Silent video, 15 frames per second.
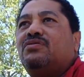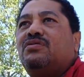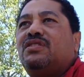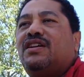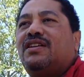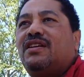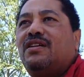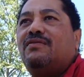
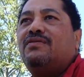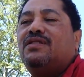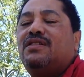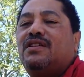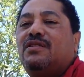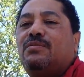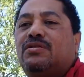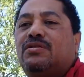not every
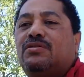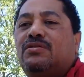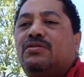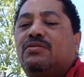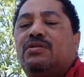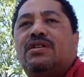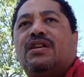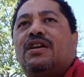day,
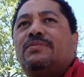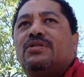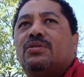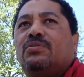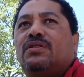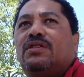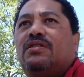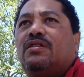2-3 times a
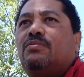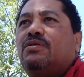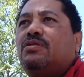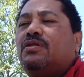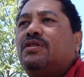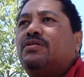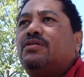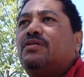week I'll be
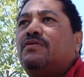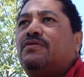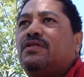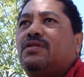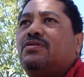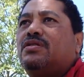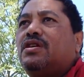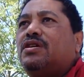going to
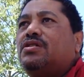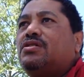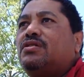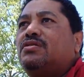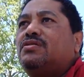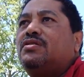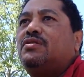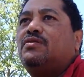different
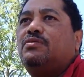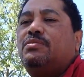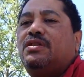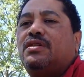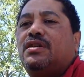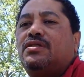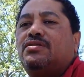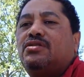locations, and it would be
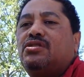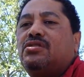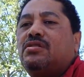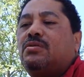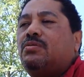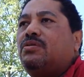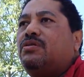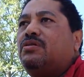nice to
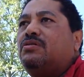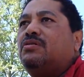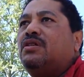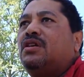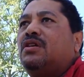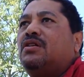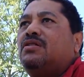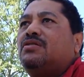share with you
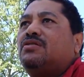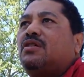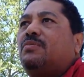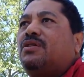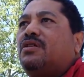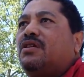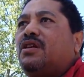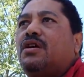some
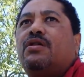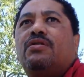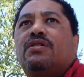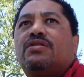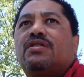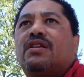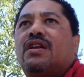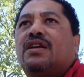of the
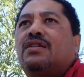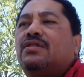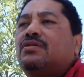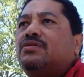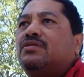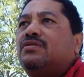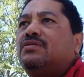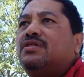areas that I go
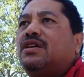to,